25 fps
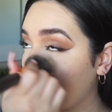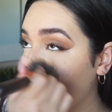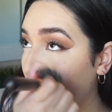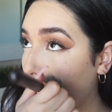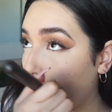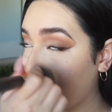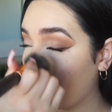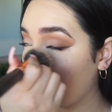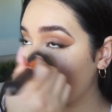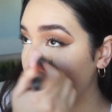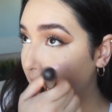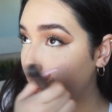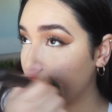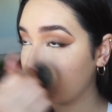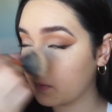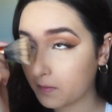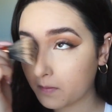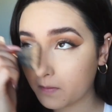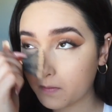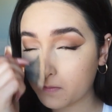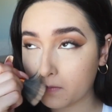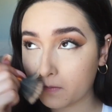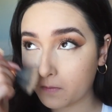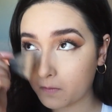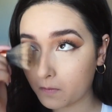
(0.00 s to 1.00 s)
I haven't
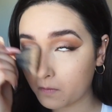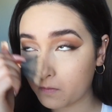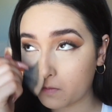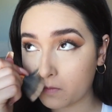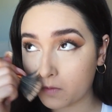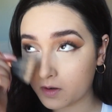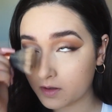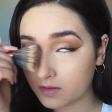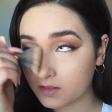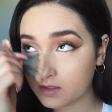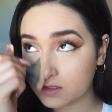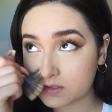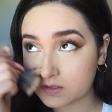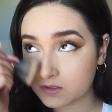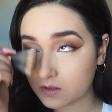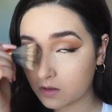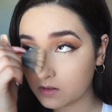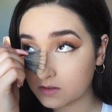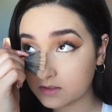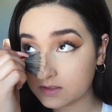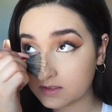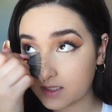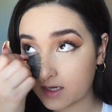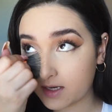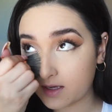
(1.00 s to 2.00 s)
worn this all
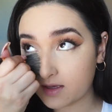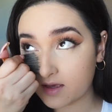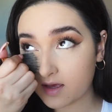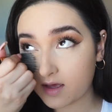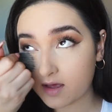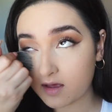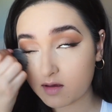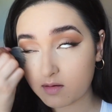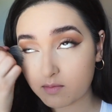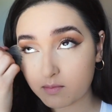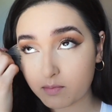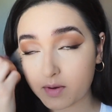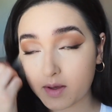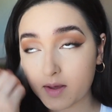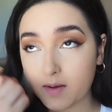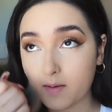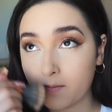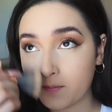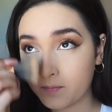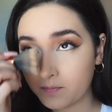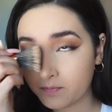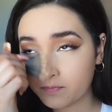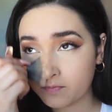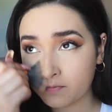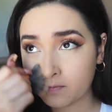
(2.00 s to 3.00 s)
day yet, but
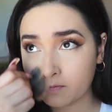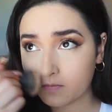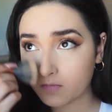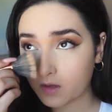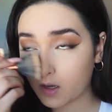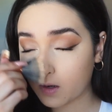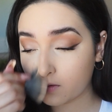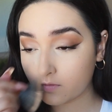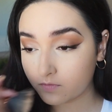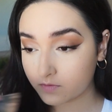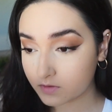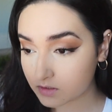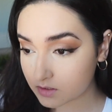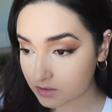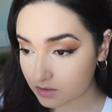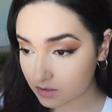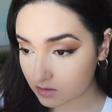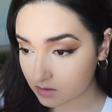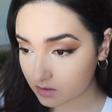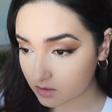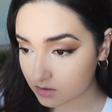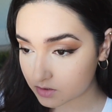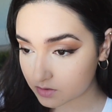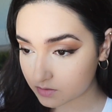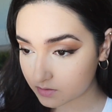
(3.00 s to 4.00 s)
I'll for sure
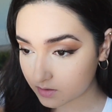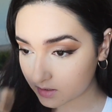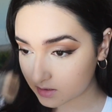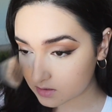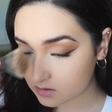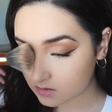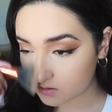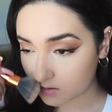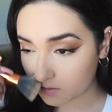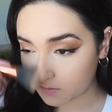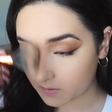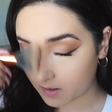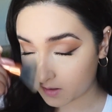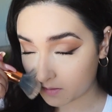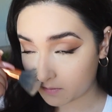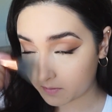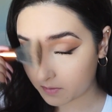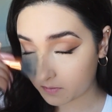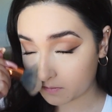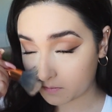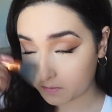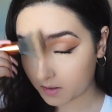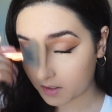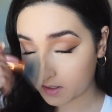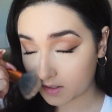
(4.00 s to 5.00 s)
let you guys know how
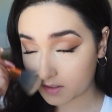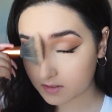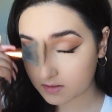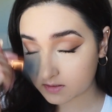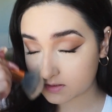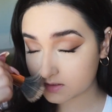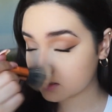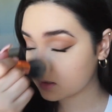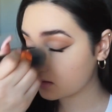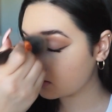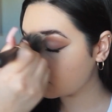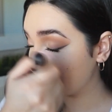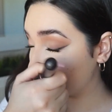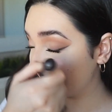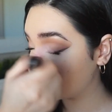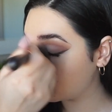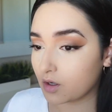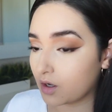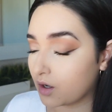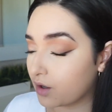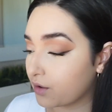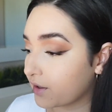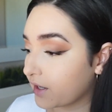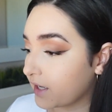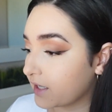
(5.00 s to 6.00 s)
it works.
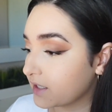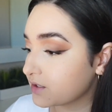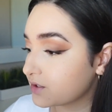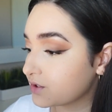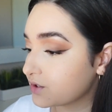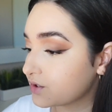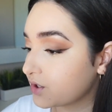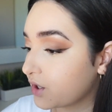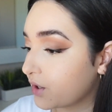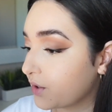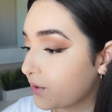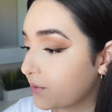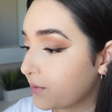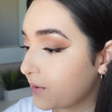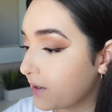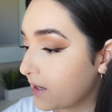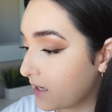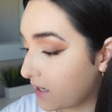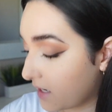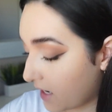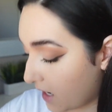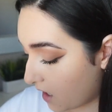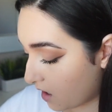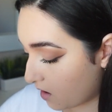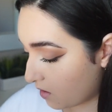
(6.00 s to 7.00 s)
Okay, so
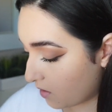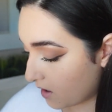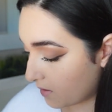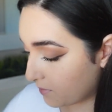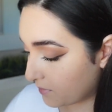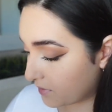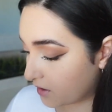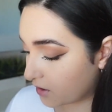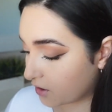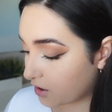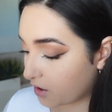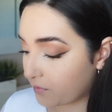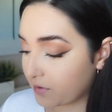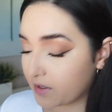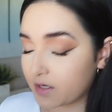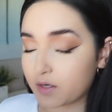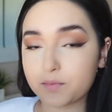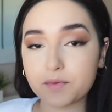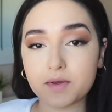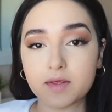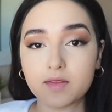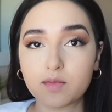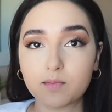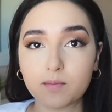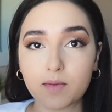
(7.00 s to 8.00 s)
now I'm going to go in
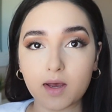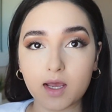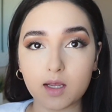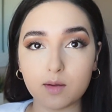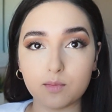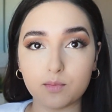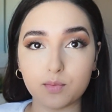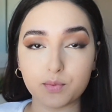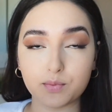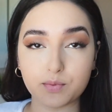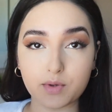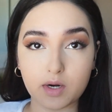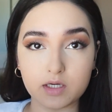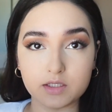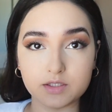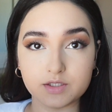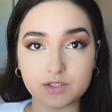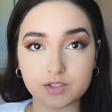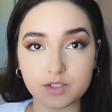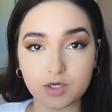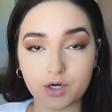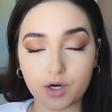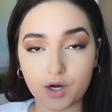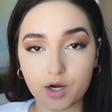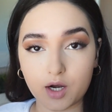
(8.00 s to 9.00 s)
with my
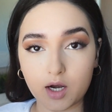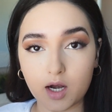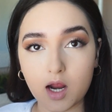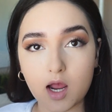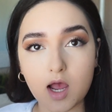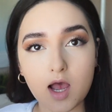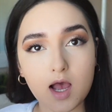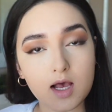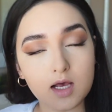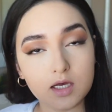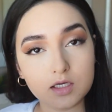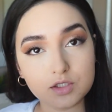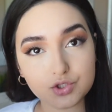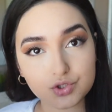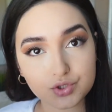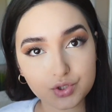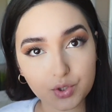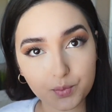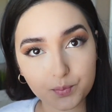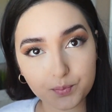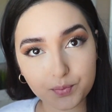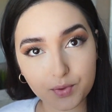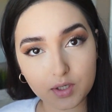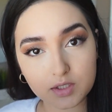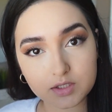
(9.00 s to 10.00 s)
bronzer. So
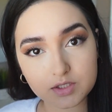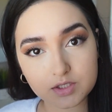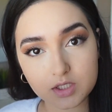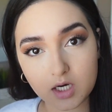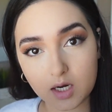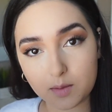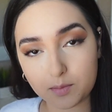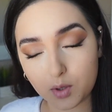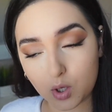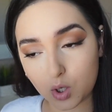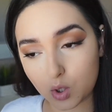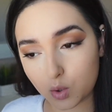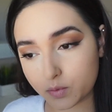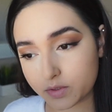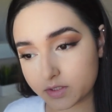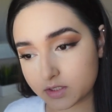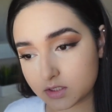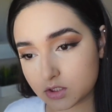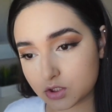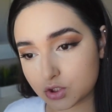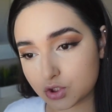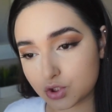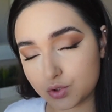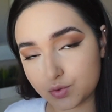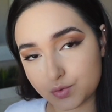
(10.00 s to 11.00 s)
bronzer, I'm always
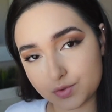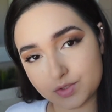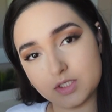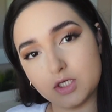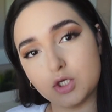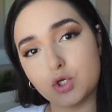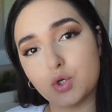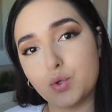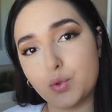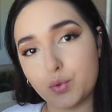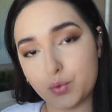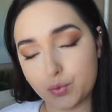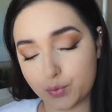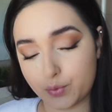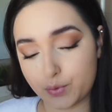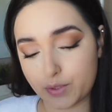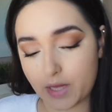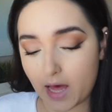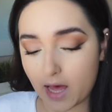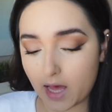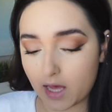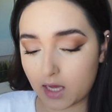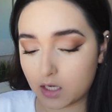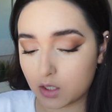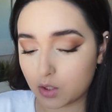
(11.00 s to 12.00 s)
using
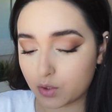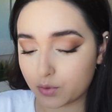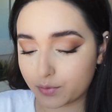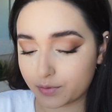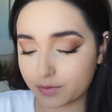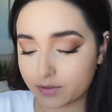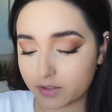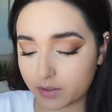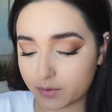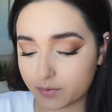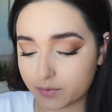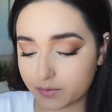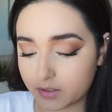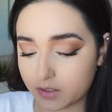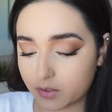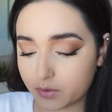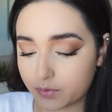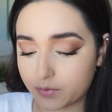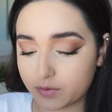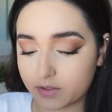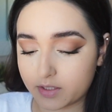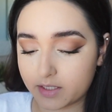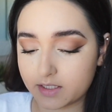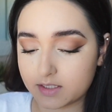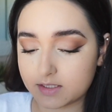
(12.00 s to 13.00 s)
Hoola.
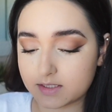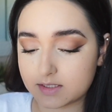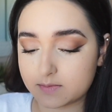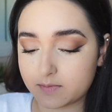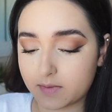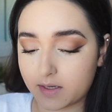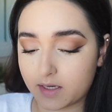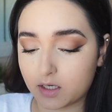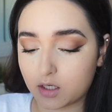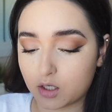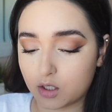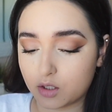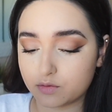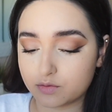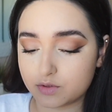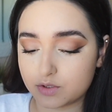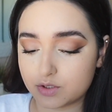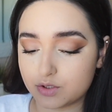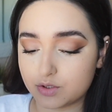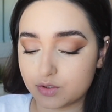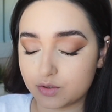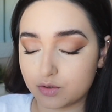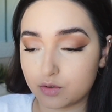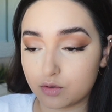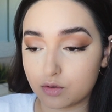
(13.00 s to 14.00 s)
Hoola is my
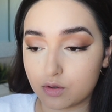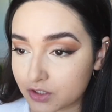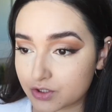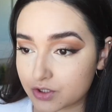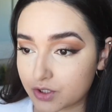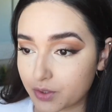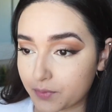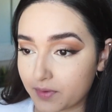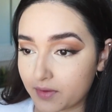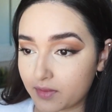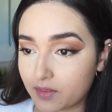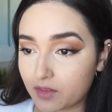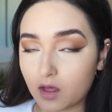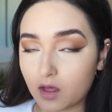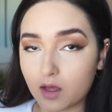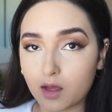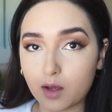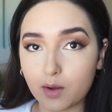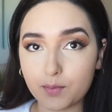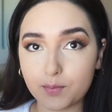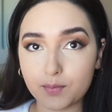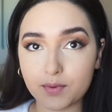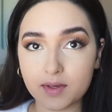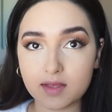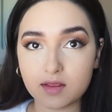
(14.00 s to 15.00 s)
go-to. So
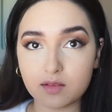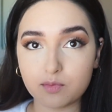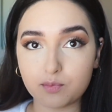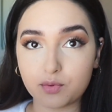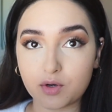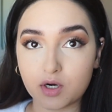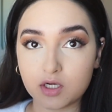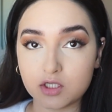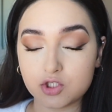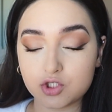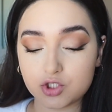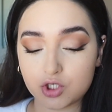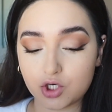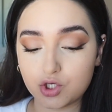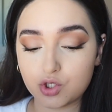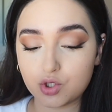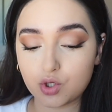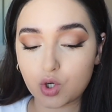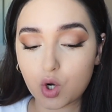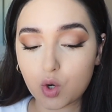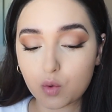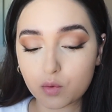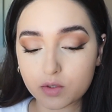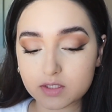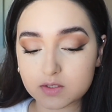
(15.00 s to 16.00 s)
with bronzer, you
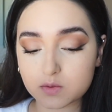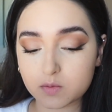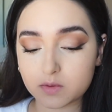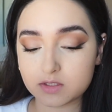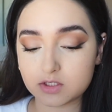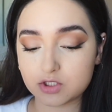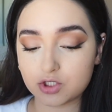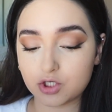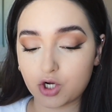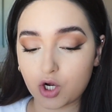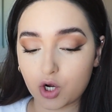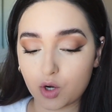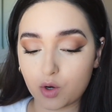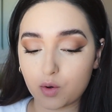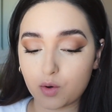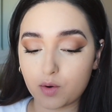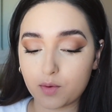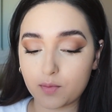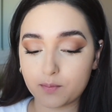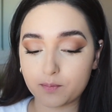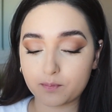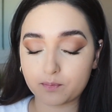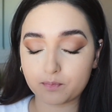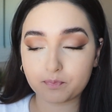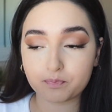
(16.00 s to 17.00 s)
always want to go
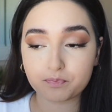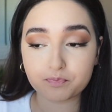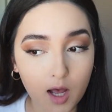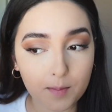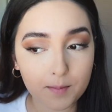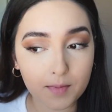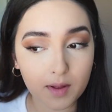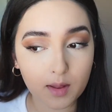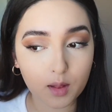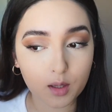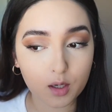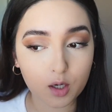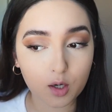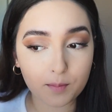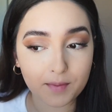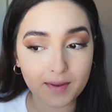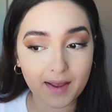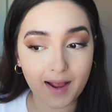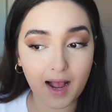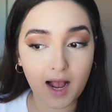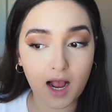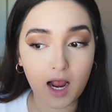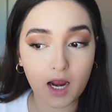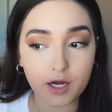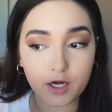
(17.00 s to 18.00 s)
a little bit
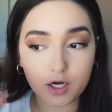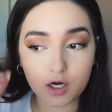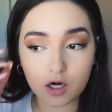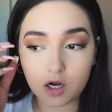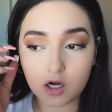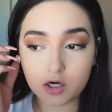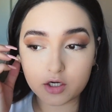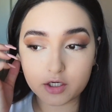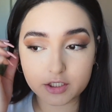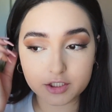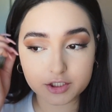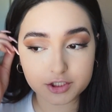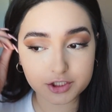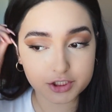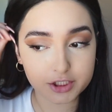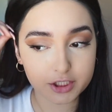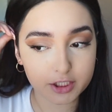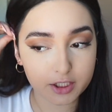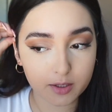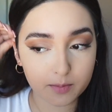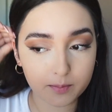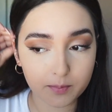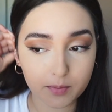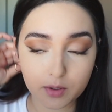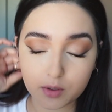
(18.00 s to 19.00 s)
higher on your
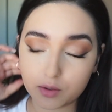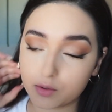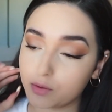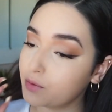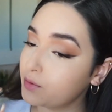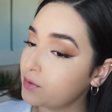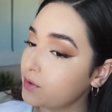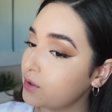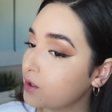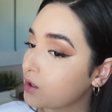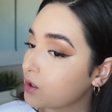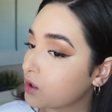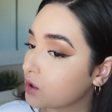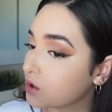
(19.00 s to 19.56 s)
cheekbone.